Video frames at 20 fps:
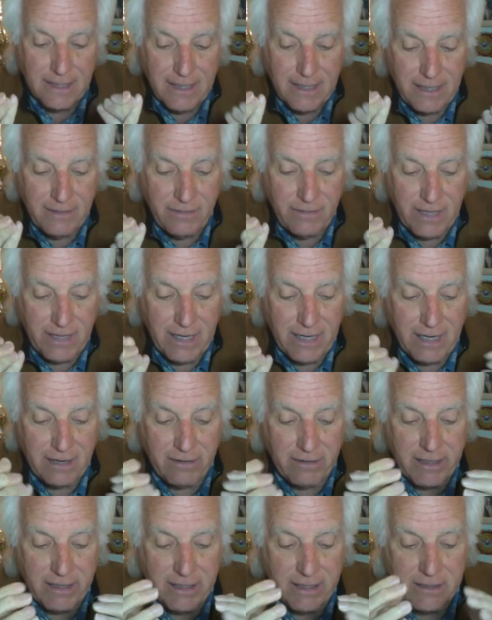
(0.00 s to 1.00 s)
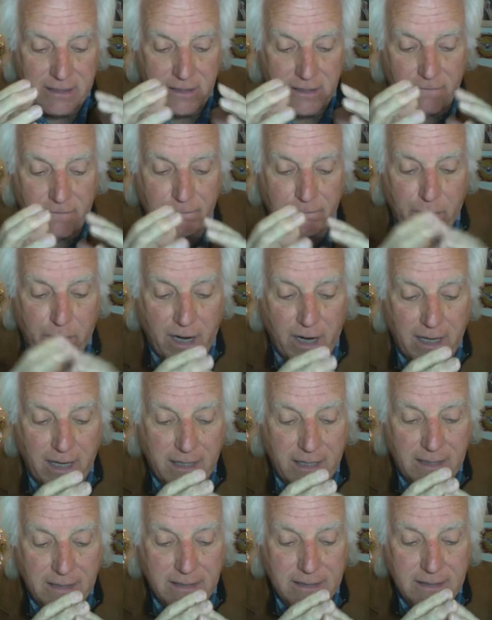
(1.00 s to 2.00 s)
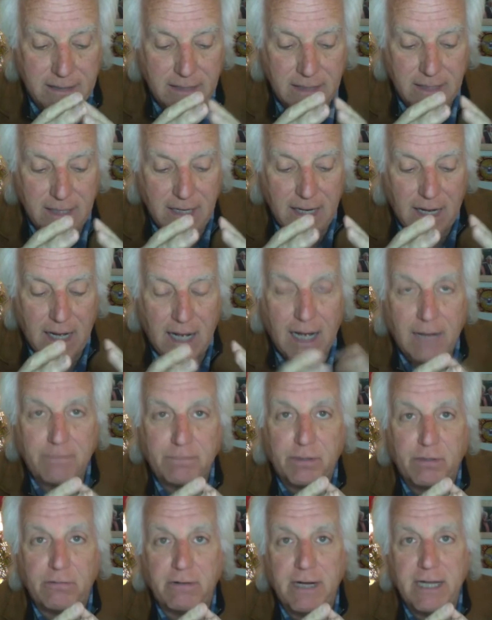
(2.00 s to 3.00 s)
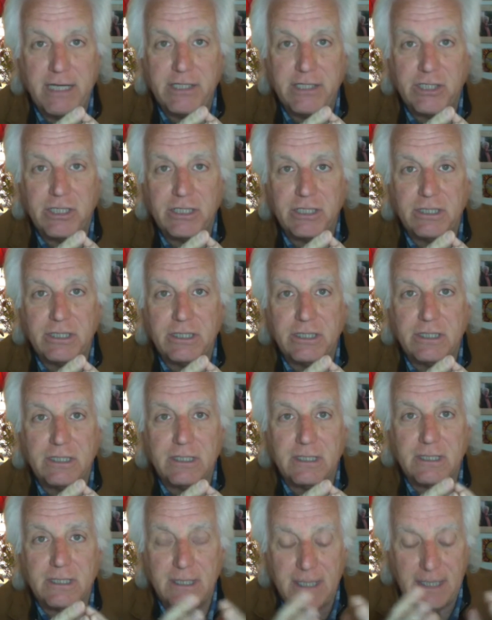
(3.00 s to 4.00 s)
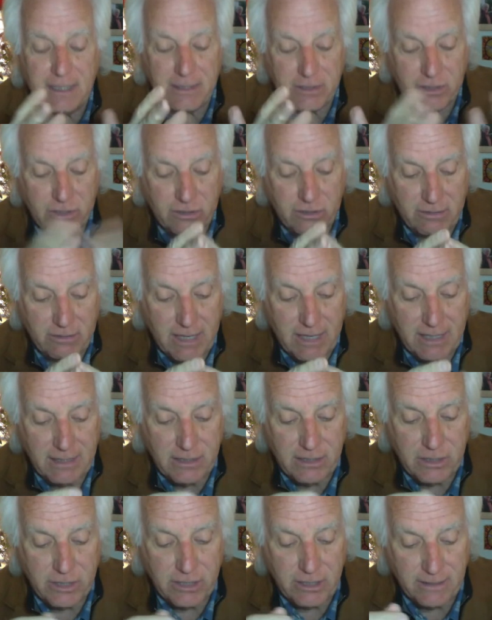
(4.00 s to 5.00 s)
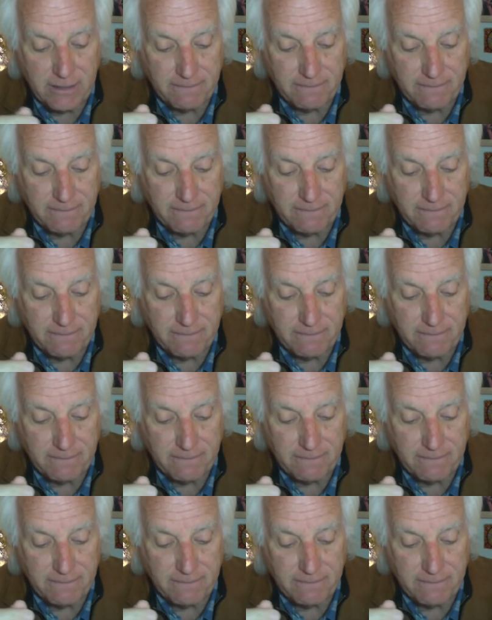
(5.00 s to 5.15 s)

in the areas of product, operations, and strategy.